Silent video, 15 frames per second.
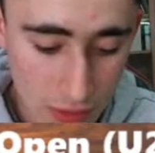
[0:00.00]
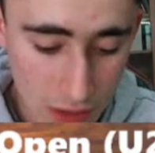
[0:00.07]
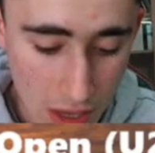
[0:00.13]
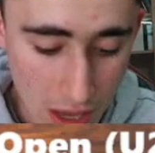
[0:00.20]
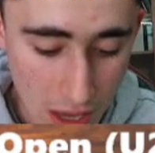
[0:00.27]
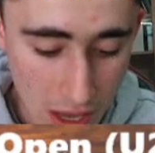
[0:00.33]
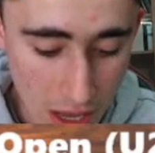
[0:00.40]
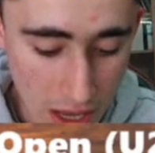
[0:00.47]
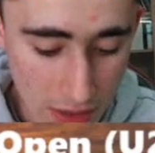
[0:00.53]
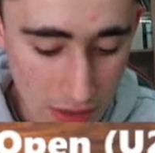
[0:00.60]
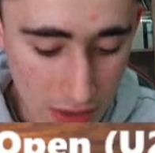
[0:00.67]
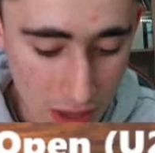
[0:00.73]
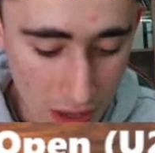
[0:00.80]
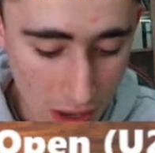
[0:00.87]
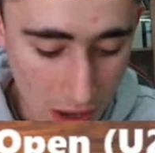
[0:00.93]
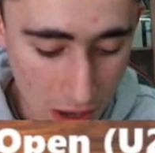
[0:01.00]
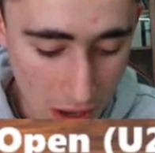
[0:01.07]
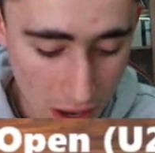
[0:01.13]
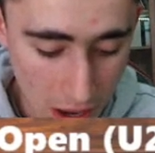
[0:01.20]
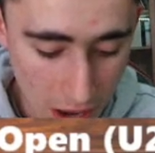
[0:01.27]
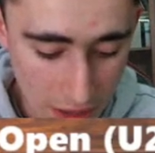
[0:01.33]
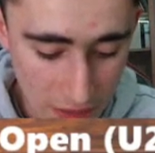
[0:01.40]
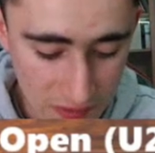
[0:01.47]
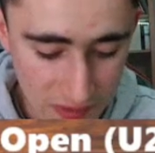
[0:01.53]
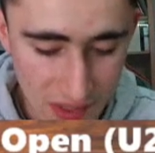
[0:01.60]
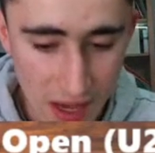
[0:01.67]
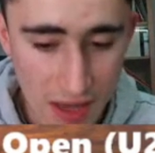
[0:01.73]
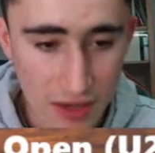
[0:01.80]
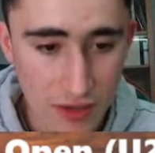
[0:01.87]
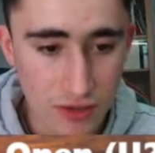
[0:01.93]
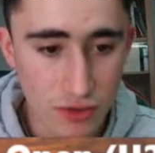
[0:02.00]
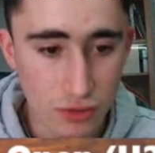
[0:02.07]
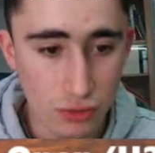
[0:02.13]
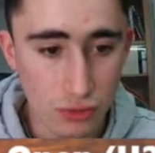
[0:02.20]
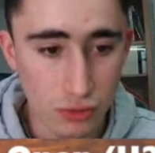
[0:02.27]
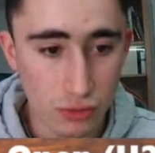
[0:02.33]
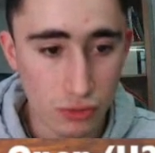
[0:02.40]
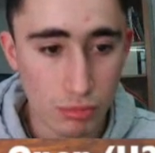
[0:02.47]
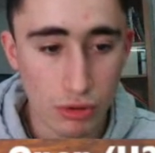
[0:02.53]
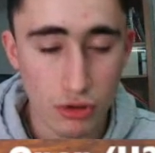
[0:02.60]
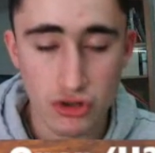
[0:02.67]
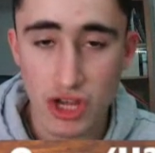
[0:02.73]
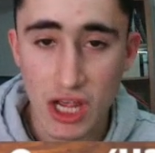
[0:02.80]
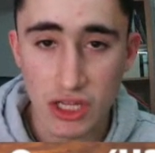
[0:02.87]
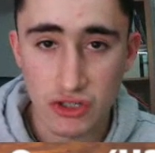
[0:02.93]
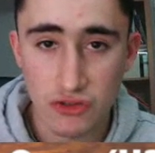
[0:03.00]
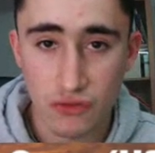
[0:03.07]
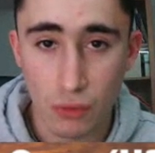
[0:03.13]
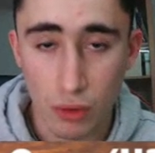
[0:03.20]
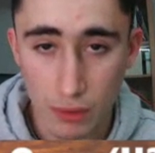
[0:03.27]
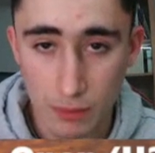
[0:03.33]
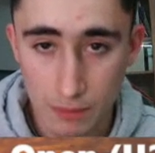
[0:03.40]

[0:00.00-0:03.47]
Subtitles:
and I decided to push h4.